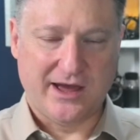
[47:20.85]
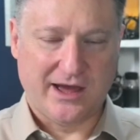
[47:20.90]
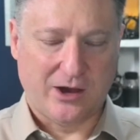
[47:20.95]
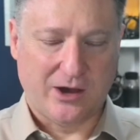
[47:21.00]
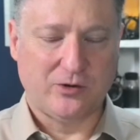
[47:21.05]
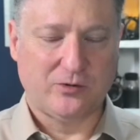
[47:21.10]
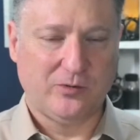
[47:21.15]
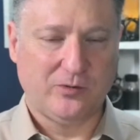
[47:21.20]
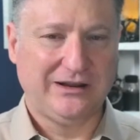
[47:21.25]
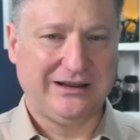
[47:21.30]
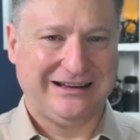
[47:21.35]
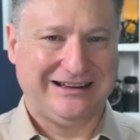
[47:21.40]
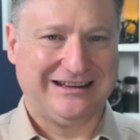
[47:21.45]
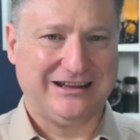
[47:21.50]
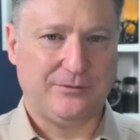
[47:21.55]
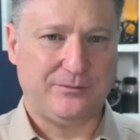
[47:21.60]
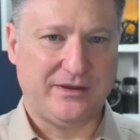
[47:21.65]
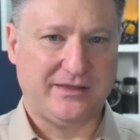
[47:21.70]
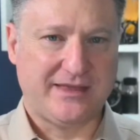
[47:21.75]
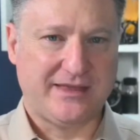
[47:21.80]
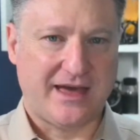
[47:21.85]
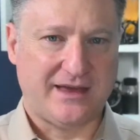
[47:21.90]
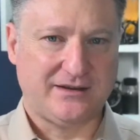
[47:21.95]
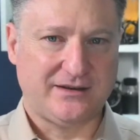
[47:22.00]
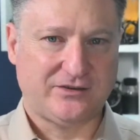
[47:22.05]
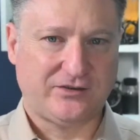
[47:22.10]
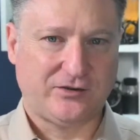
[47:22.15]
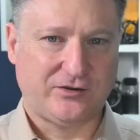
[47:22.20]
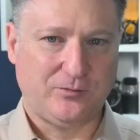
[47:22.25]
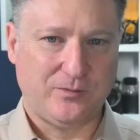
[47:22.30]
I would really limit that
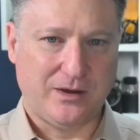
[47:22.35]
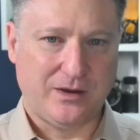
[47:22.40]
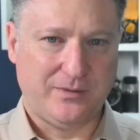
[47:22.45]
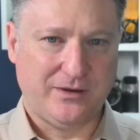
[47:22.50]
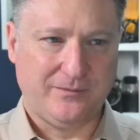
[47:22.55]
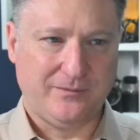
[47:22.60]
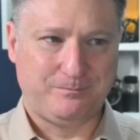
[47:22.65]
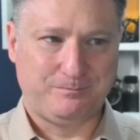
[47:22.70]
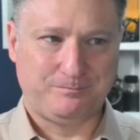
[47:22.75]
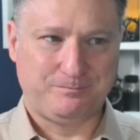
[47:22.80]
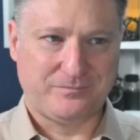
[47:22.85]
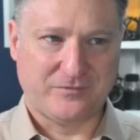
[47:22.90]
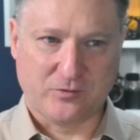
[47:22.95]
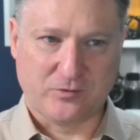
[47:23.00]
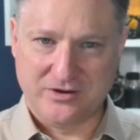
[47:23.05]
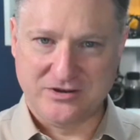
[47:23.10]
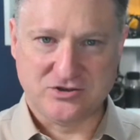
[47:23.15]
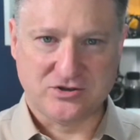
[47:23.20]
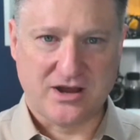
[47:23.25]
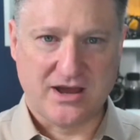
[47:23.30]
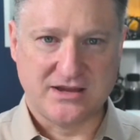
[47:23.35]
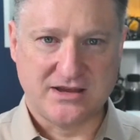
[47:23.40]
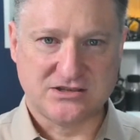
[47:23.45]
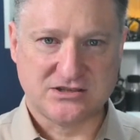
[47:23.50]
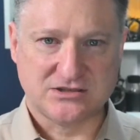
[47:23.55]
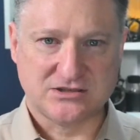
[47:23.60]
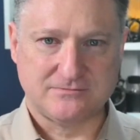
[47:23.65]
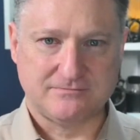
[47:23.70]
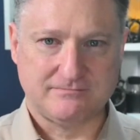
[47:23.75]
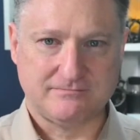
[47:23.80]
to maybe 3
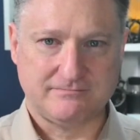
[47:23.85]
tries.